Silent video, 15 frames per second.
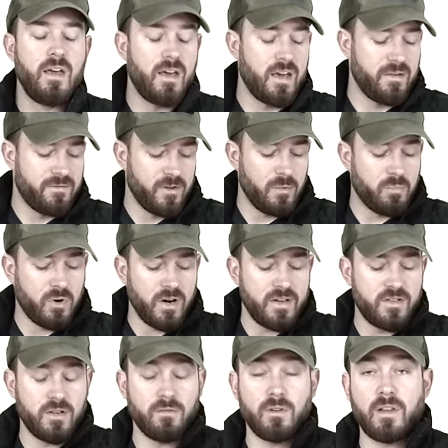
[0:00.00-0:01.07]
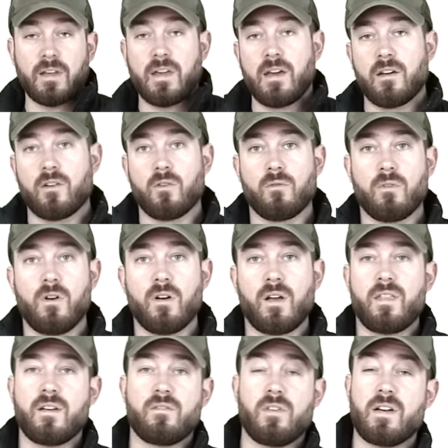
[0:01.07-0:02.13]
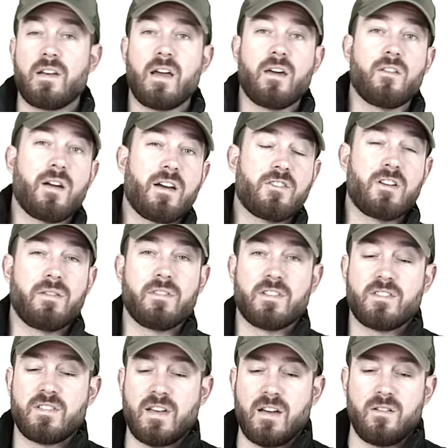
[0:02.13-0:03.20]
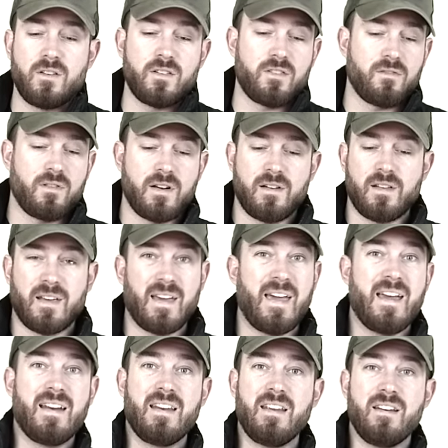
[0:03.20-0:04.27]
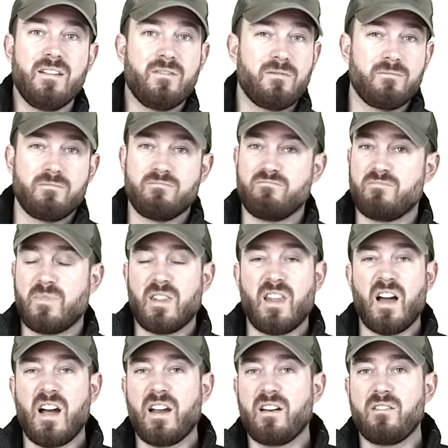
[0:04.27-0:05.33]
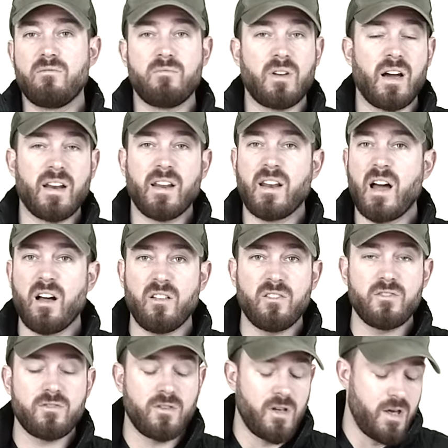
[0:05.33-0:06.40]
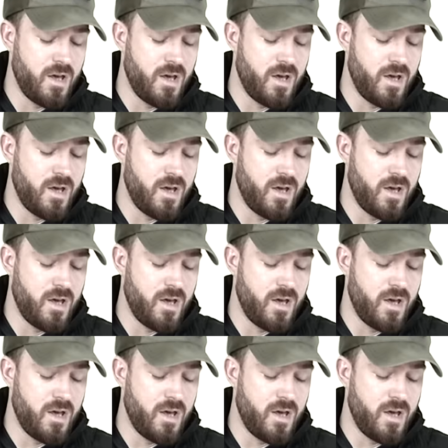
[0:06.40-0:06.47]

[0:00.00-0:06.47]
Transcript: And for the price, you really can't go wrong. I think right now they're actually having a sale and it's around like eighty-nine, ninety dollars.